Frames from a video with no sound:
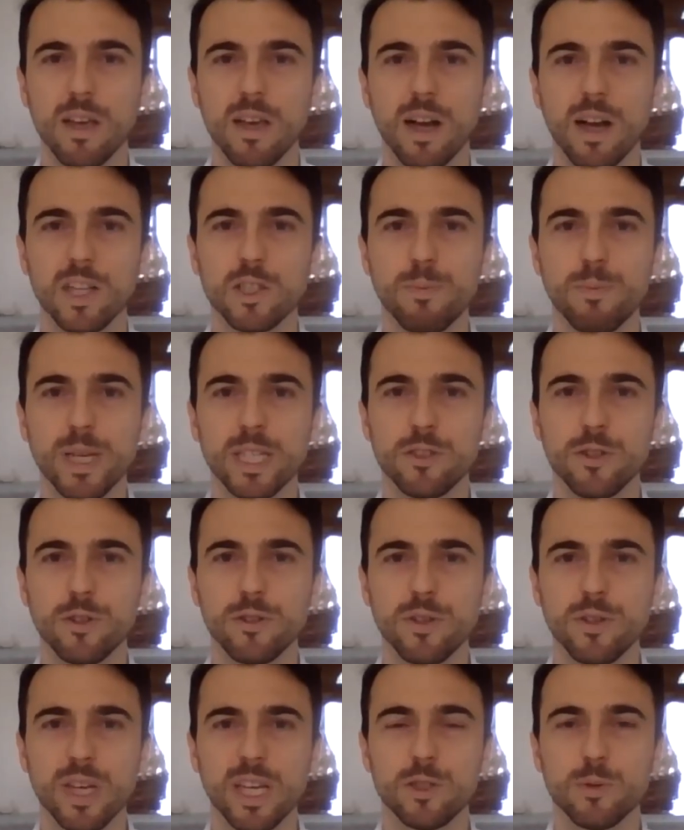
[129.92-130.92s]
I'll speak
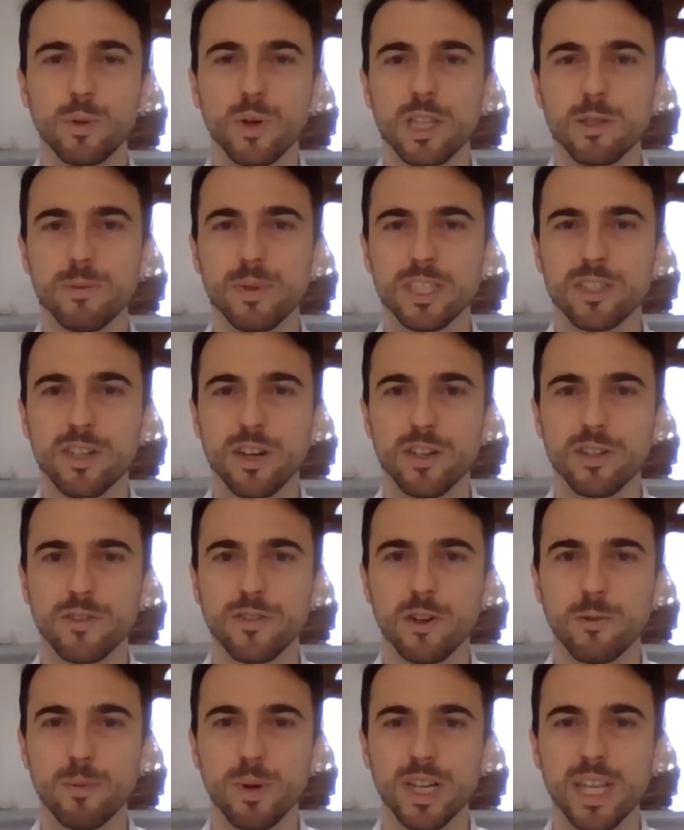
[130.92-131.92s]
to each one of them in turn
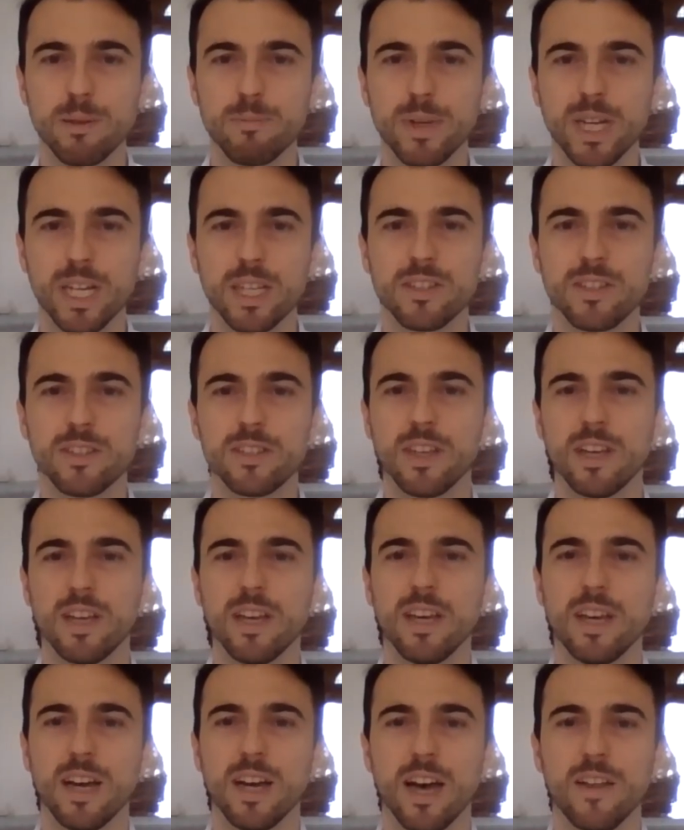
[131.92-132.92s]
for about 8 minutes,
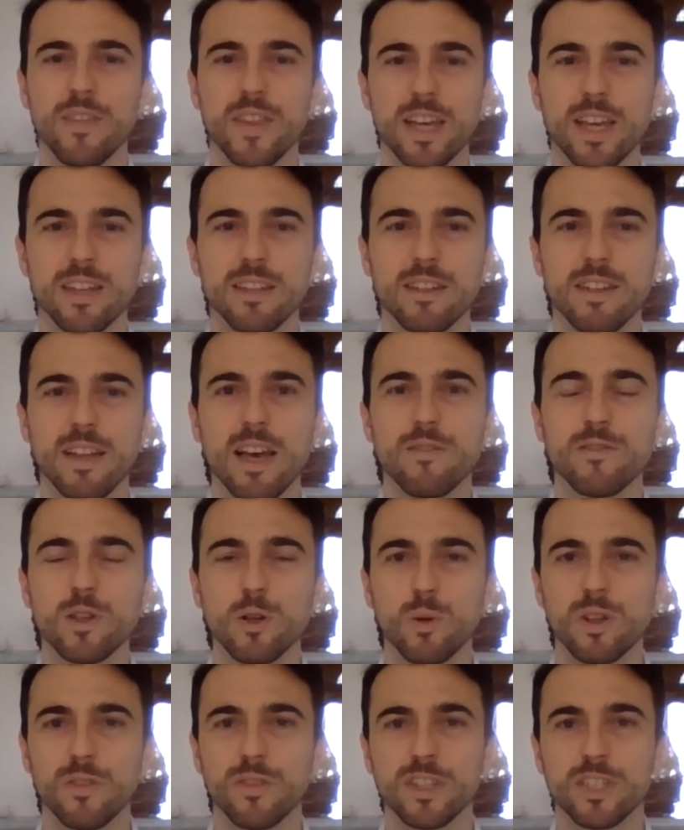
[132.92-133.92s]
and then
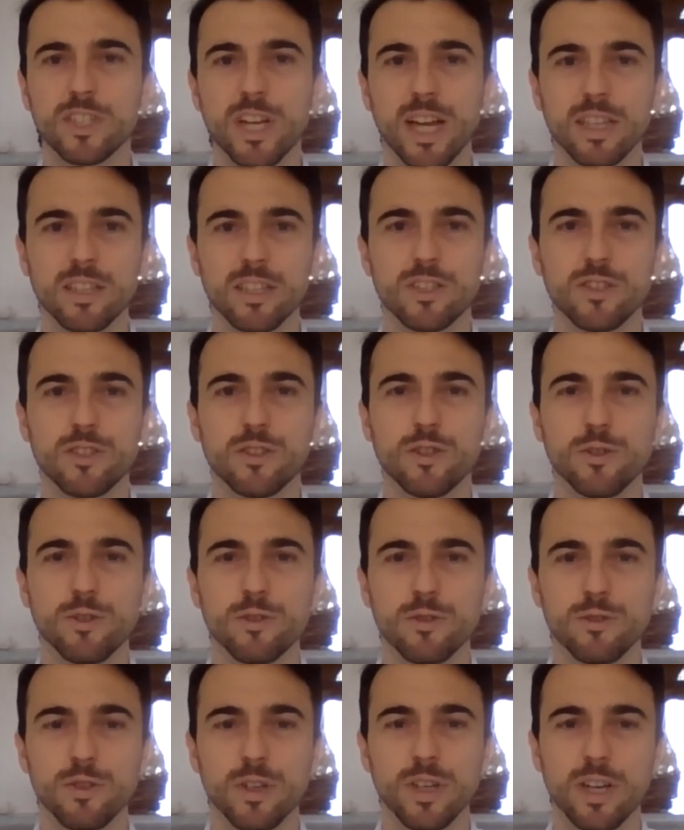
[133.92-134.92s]
everyone will have a chance
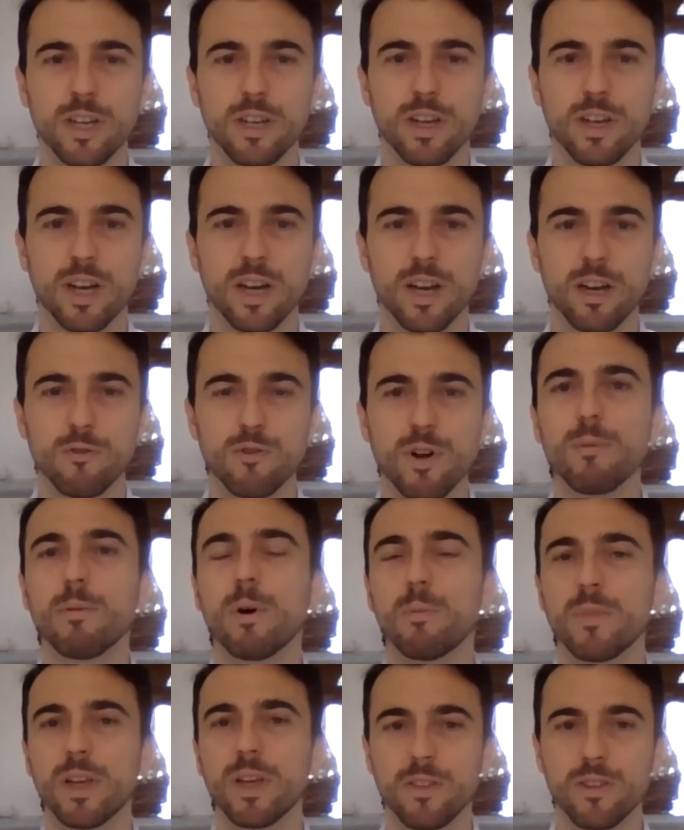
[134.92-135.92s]
to wrap
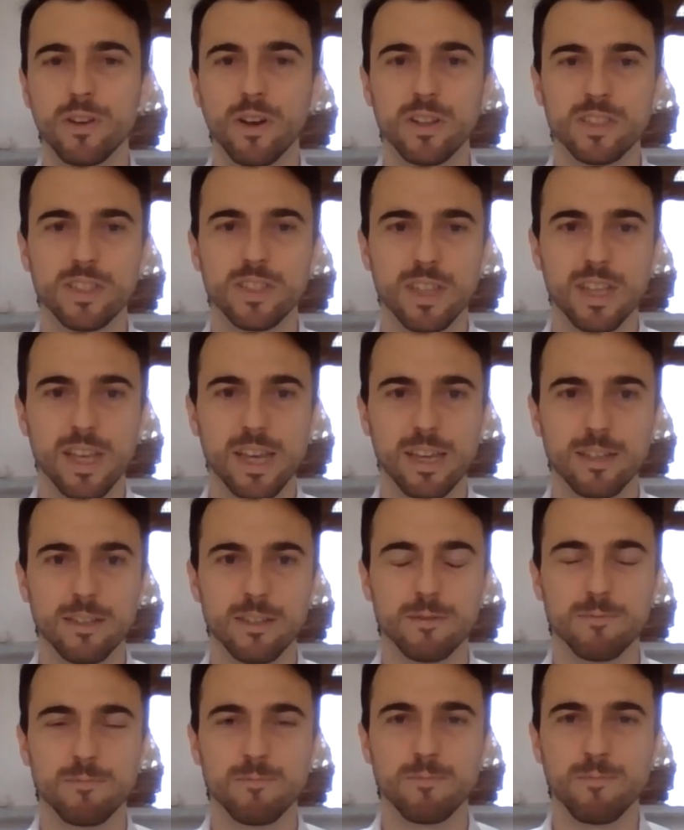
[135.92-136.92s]
up their thoughts at the end.
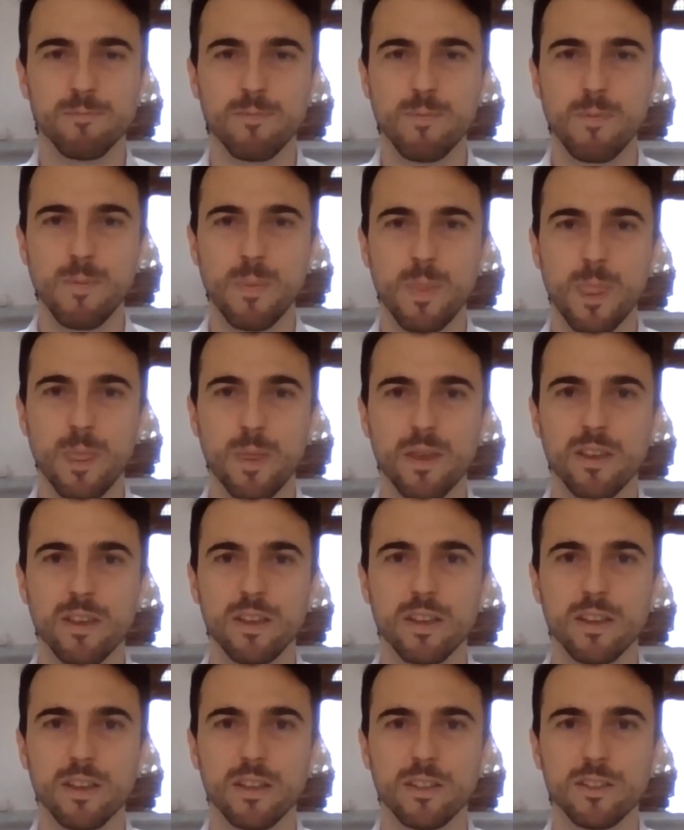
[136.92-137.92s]

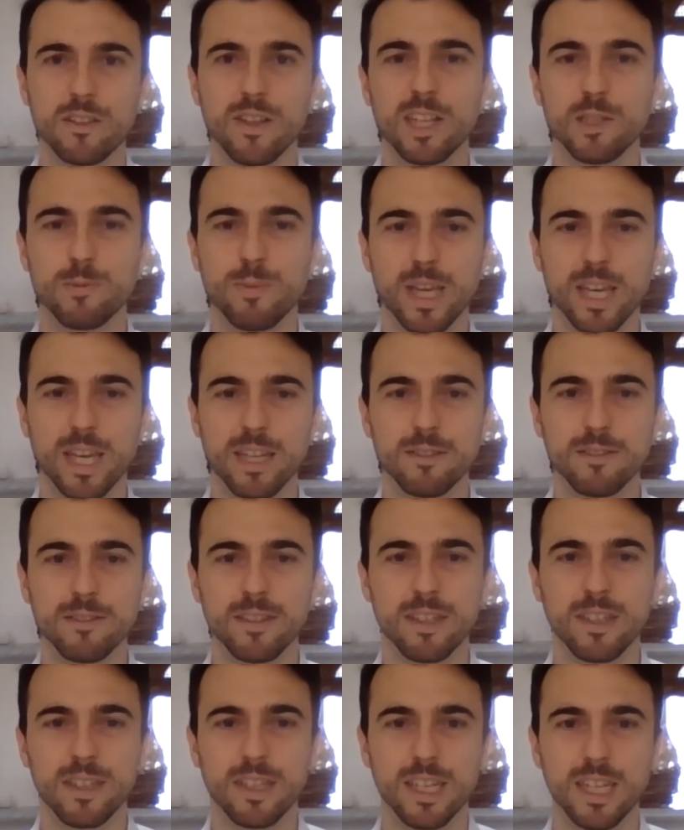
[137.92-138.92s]
So let's begin.
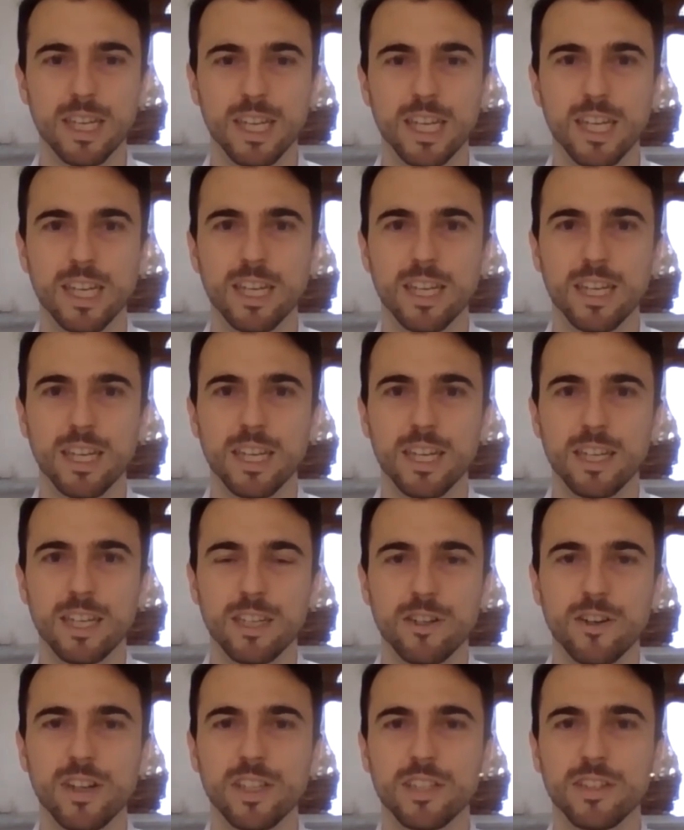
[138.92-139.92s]

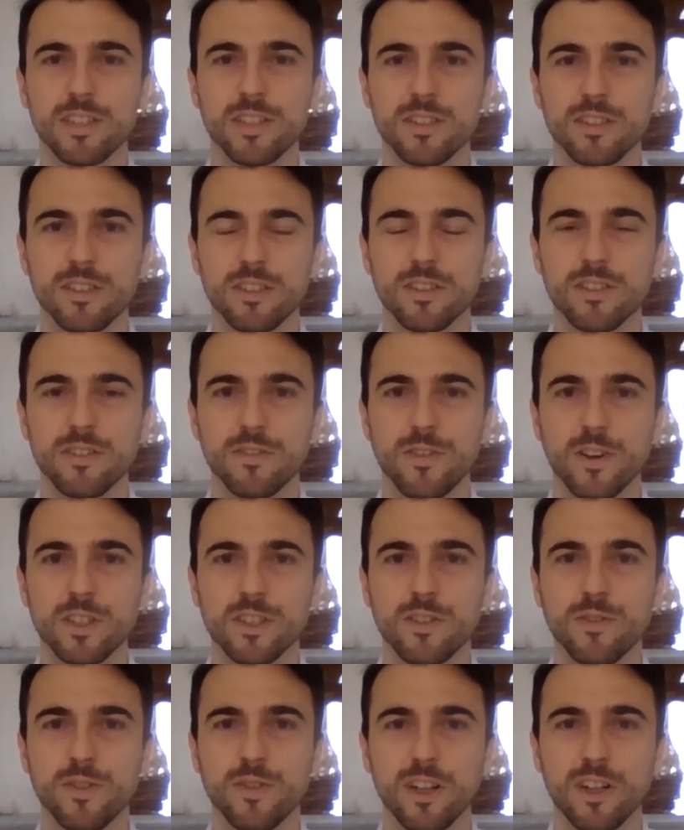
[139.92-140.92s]
Chris,
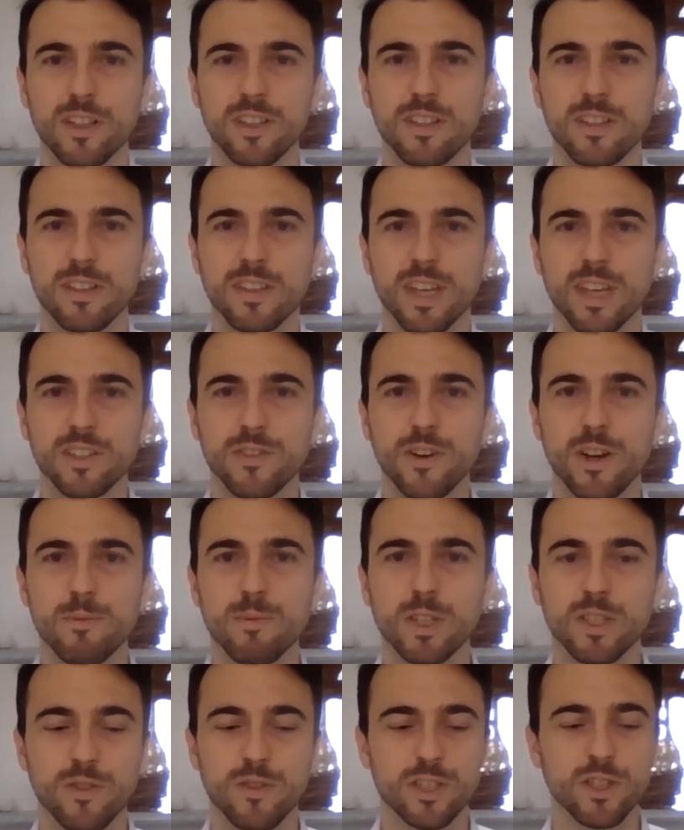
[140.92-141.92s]
first of all, thanks very
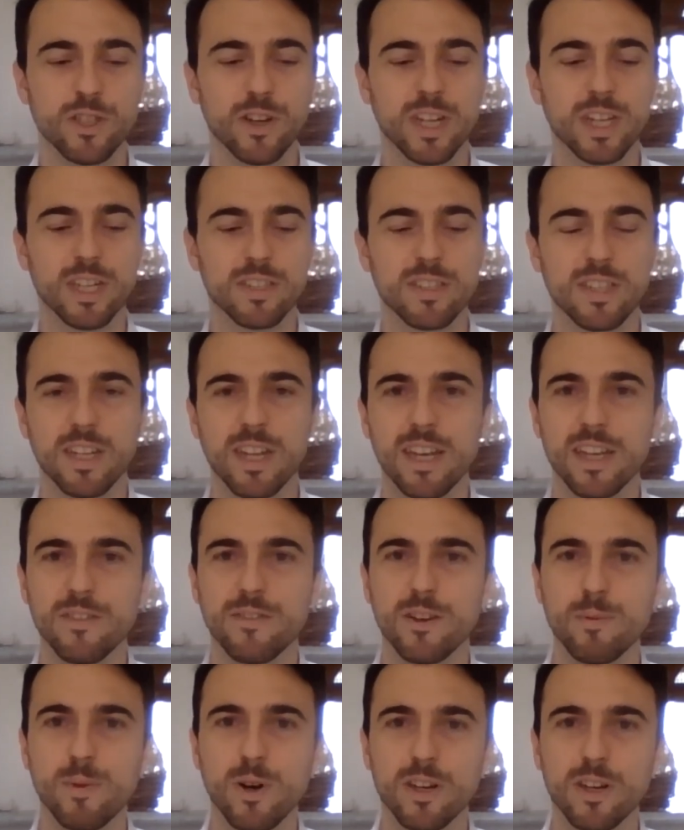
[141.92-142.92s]
much for joining us today
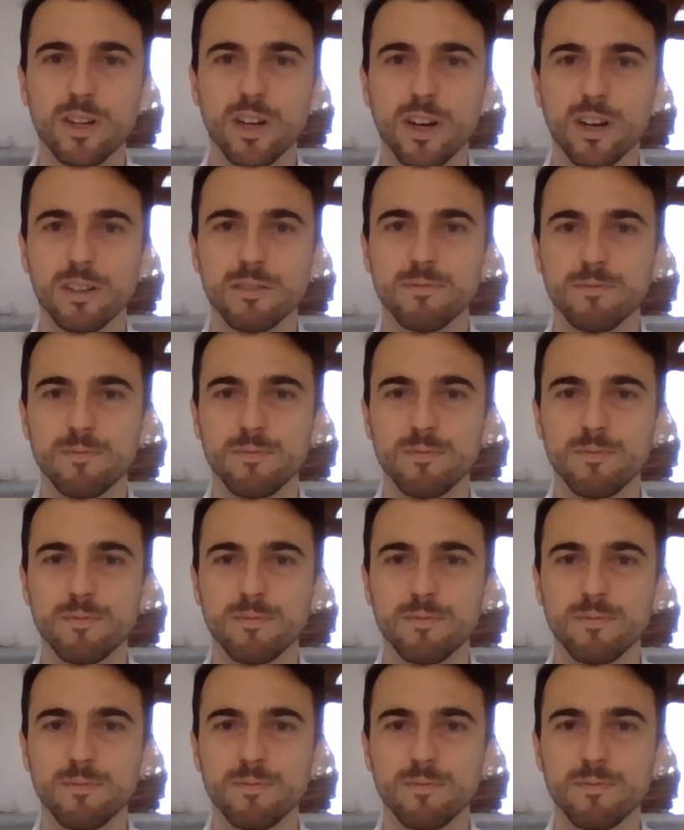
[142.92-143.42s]
from Hong Kong.